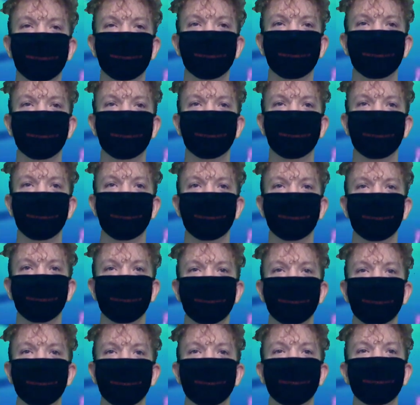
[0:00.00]
View News
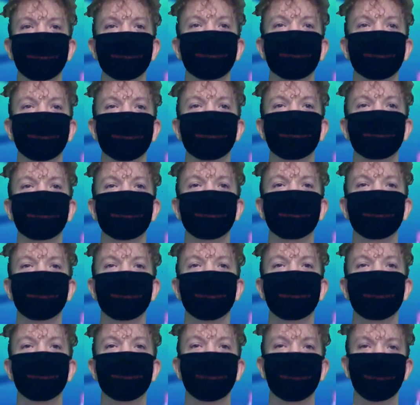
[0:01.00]
Station. Let us know what's going
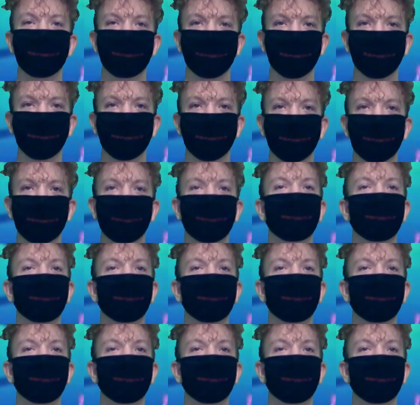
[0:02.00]
on in our school,